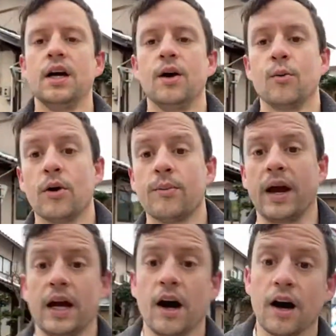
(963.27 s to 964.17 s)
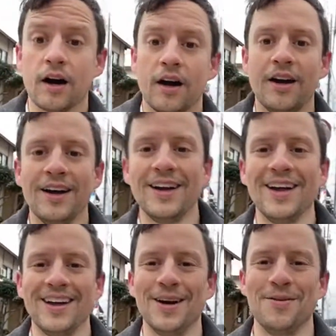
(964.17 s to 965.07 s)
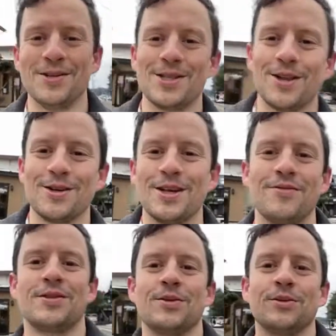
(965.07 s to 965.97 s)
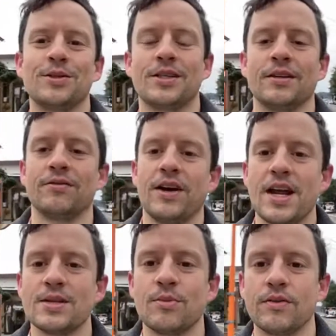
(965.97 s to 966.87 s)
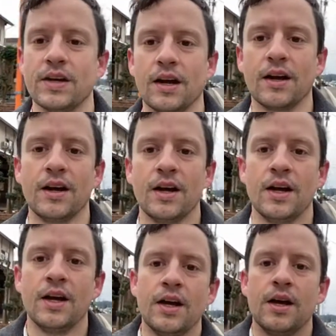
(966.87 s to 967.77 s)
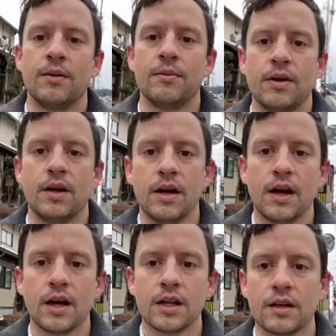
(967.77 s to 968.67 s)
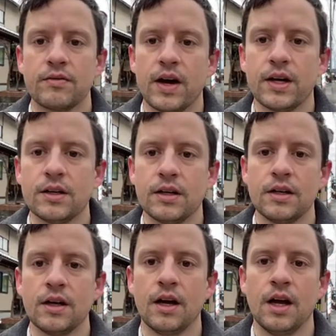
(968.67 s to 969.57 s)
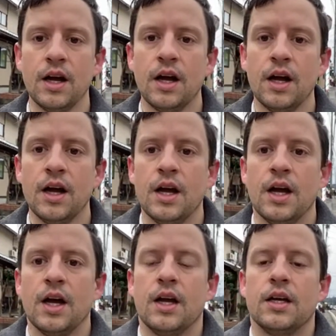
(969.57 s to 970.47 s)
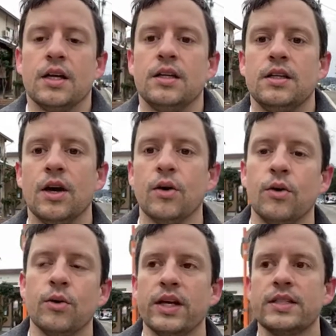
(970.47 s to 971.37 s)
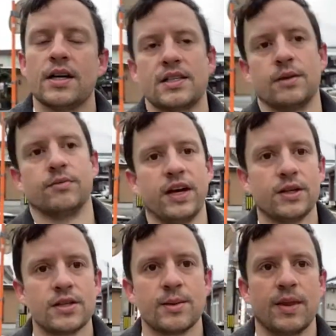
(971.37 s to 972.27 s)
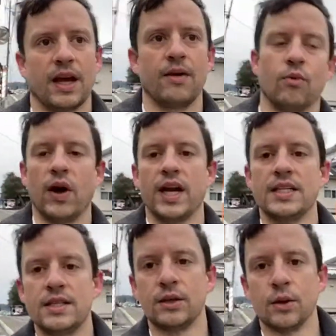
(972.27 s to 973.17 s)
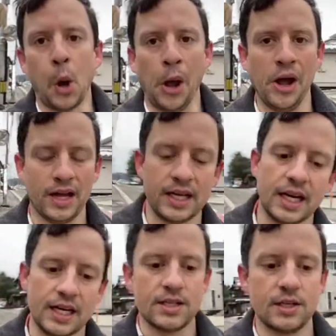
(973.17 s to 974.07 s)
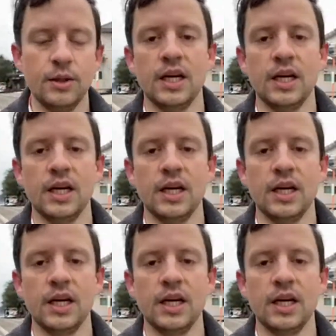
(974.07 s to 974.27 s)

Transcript: well, my car and a bunch of other stuff to finance moving here. Click vinyl. Yo, that's awesome. Vinyl is something I've wanted to get into.